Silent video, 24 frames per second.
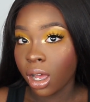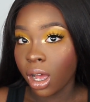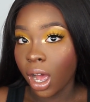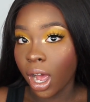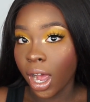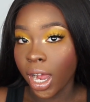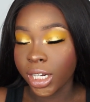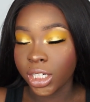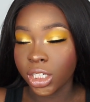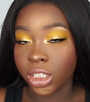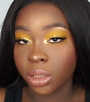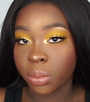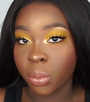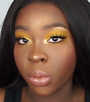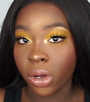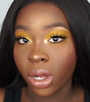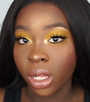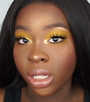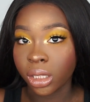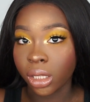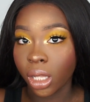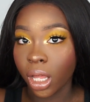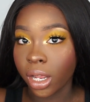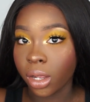I just put
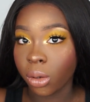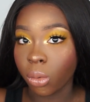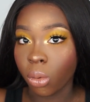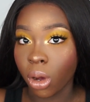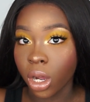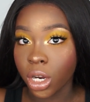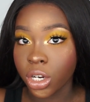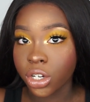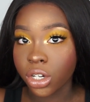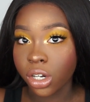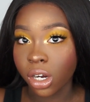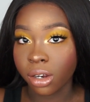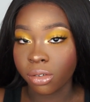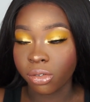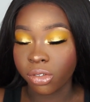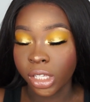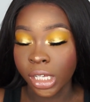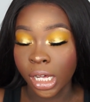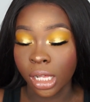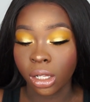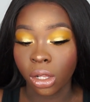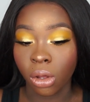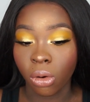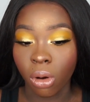a light wash of
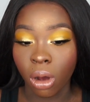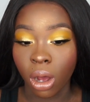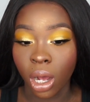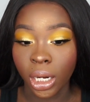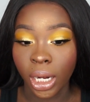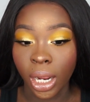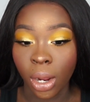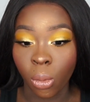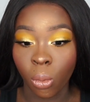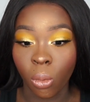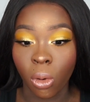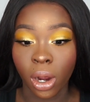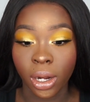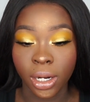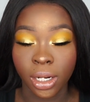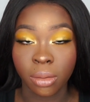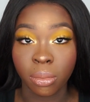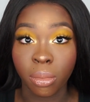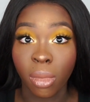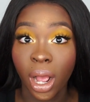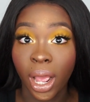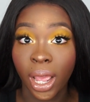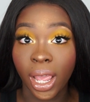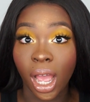yellow on. I wanted
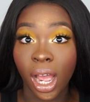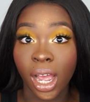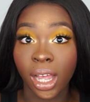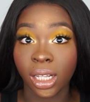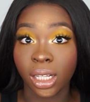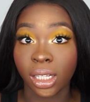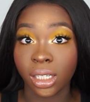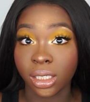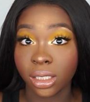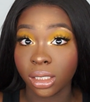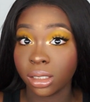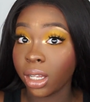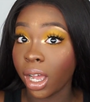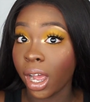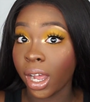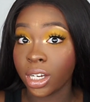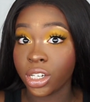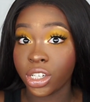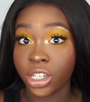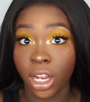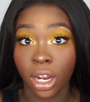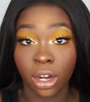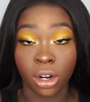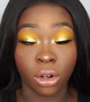my
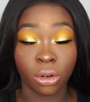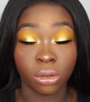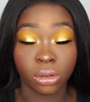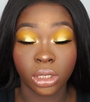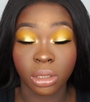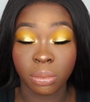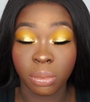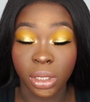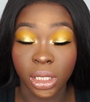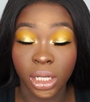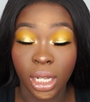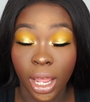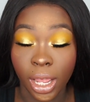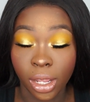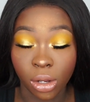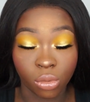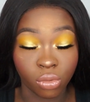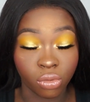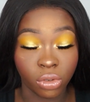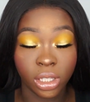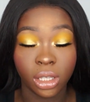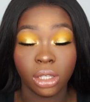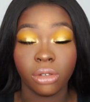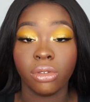eyeshadow to be like
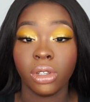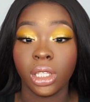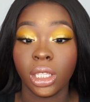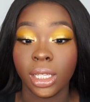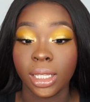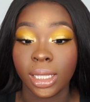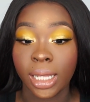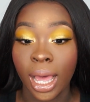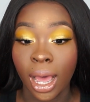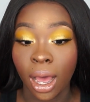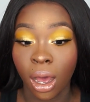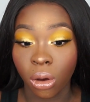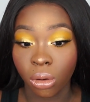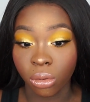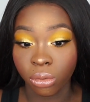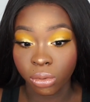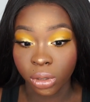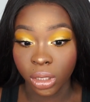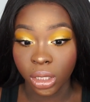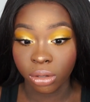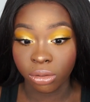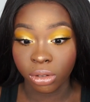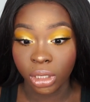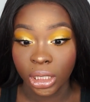really, really loud,
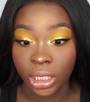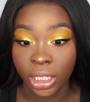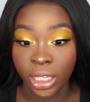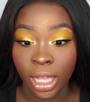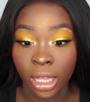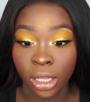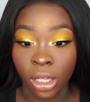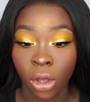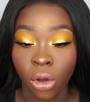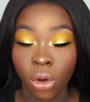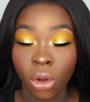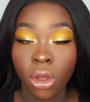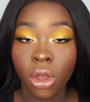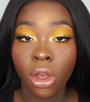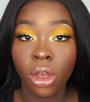really, really yellow.